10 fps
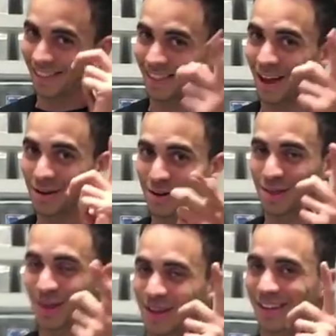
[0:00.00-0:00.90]
Now you're
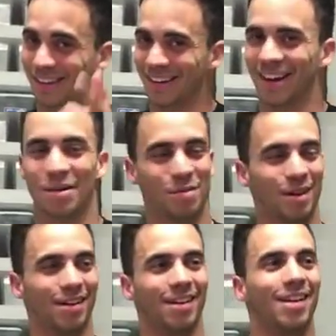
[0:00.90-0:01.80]
thinking. I'm
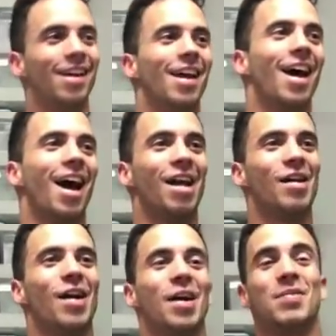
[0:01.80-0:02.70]
kidding.
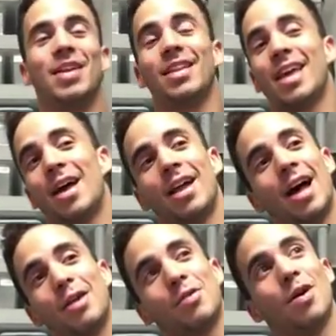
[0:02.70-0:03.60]

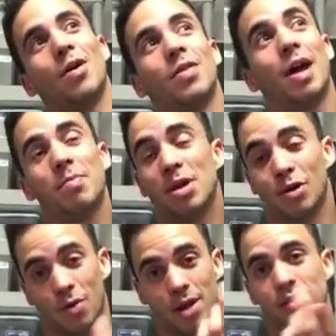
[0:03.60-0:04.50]
I don't know. That'd be a
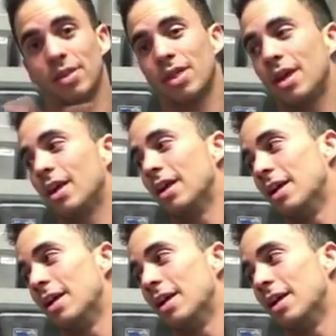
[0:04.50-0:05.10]
crazy thing.